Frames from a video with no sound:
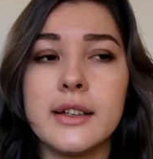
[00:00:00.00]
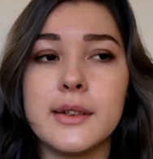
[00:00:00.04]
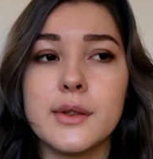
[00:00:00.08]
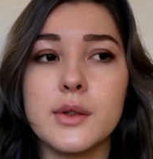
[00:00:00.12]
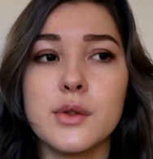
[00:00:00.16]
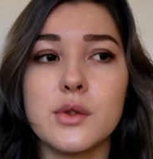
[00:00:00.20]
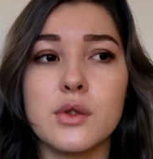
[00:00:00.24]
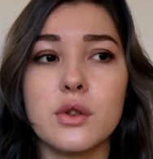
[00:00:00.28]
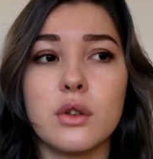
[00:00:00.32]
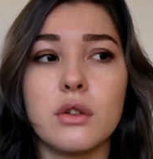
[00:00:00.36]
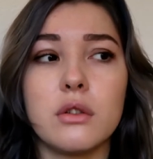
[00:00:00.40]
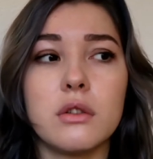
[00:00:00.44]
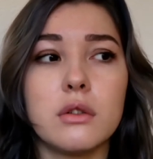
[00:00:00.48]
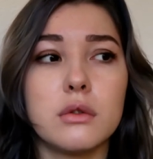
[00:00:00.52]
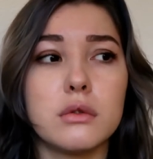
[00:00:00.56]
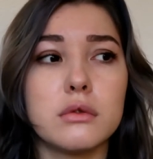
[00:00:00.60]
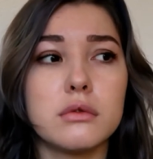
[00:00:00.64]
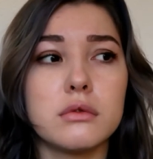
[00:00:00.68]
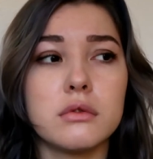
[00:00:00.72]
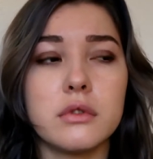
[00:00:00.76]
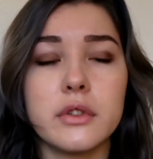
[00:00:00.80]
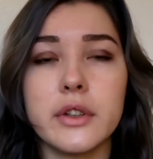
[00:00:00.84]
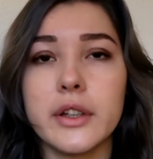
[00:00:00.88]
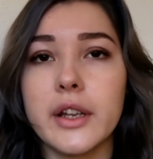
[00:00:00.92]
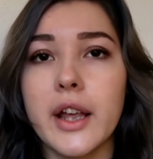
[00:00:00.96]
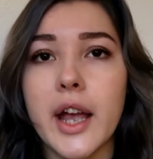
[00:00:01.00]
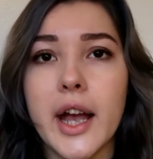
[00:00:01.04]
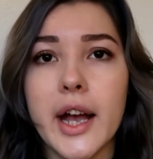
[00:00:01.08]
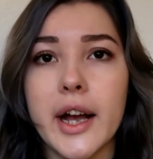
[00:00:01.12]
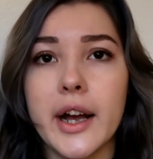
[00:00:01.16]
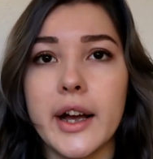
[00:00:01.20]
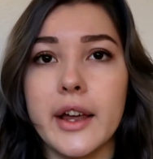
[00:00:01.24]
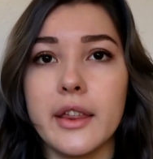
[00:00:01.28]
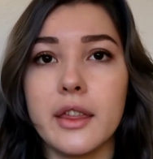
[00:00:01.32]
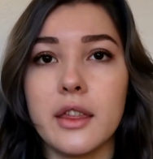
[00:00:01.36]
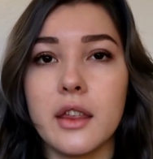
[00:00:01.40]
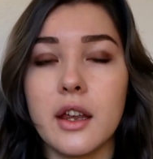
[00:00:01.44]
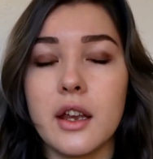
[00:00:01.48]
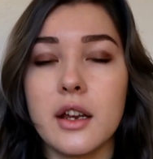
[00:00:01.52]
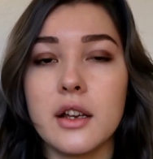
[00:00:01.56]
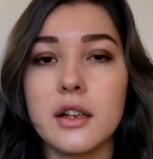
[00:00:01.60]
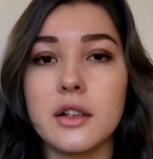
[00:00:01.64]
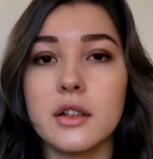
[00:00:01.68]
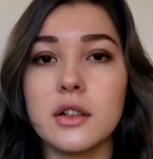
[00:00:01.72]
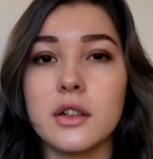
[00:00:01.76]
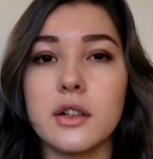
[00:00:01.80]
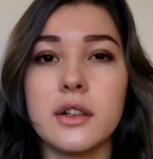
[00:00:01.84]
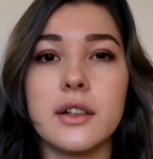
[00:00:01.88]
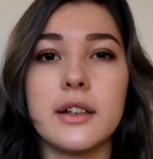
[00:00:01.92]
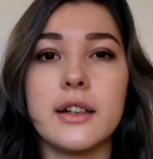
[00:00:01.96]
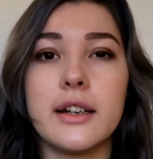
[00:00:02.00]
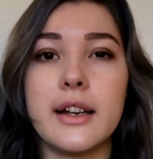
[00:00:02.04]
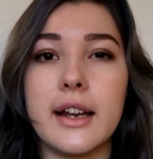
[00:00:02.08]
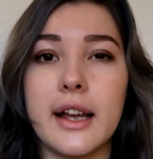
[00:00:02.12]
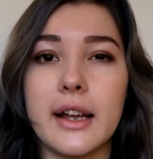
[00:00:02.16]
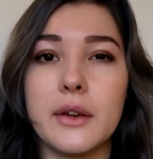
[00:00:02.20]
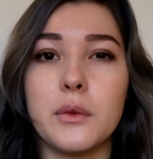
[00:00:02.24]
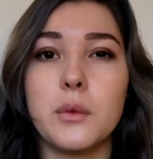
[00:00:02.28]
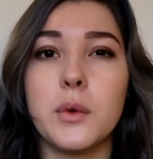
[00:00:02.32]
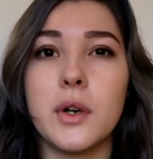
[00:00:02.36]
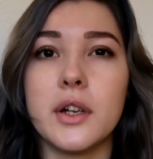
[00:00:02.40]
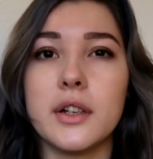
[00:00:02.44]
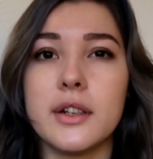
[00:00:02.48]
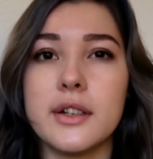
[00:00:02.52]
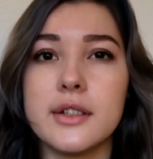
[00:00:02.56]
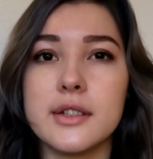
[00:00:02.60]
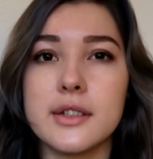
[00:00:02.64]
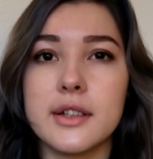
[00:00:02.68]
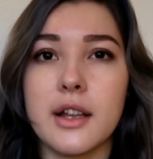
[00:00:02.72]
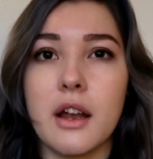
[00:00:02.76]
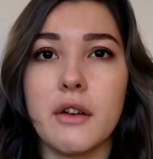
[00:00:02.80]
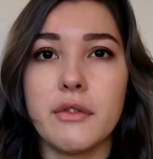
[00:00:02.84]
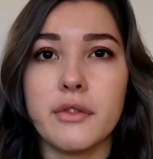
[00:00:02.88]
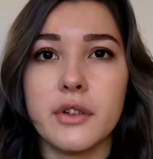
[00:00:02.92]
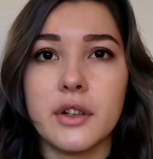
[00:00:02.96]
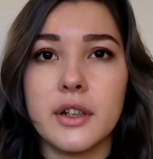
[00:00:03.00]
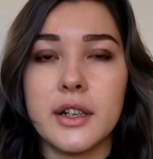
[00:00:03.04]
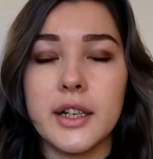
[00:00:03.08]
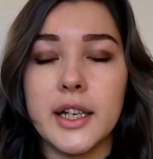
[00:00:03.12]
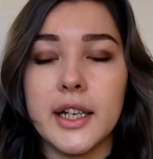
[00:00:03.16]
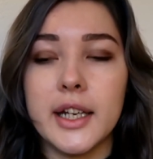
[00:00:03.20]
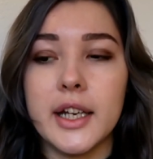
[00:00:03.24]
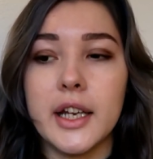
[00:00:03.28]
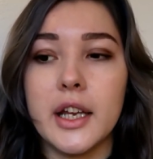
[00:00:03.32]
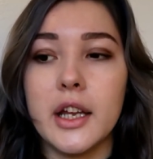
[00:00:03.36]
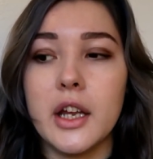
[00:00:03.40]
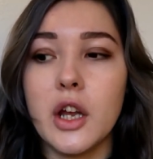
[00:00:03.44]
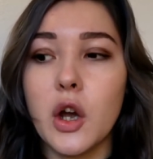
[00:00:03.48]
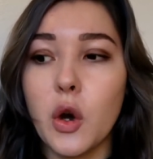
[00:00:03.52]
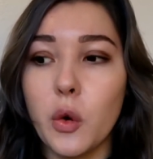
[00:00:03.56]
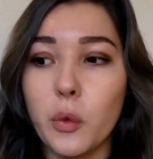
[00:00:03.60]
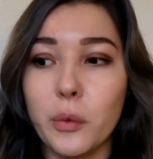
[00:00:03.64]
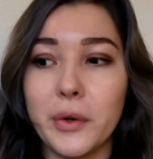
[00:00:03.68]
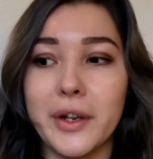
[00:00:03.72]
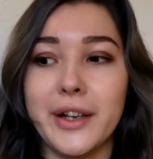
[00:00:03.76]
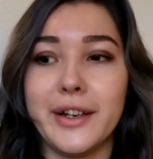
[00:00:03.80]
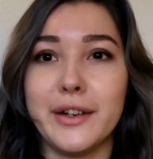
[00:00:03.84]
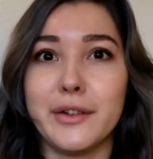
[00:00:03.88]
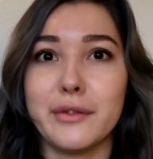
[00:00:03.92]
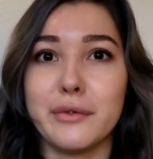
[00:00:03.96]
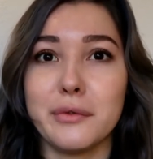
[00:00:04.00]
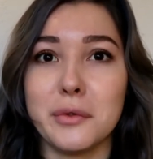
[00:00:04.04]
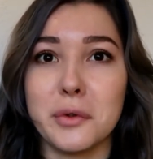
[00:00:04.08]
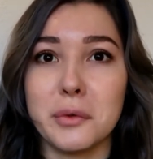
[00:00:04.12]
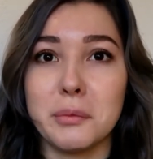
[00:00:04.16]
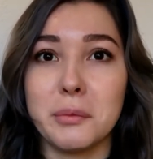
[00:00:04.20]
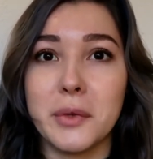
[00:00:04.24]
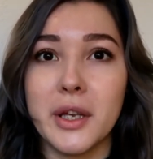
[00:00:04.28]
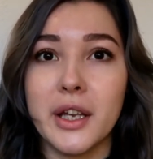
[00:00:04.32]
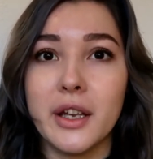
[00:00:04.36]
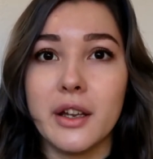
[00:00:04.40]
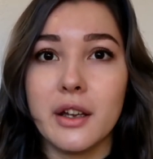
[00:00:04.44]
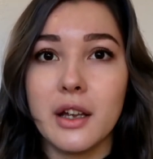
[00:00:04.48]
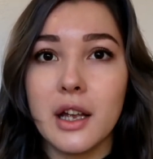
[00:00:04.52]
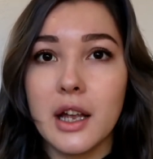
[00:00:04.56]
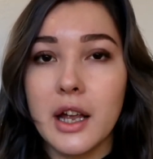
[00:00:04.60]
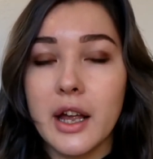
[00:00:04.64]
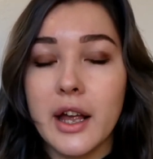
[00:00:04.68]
So yeah, I think that one is definitely a winner for me.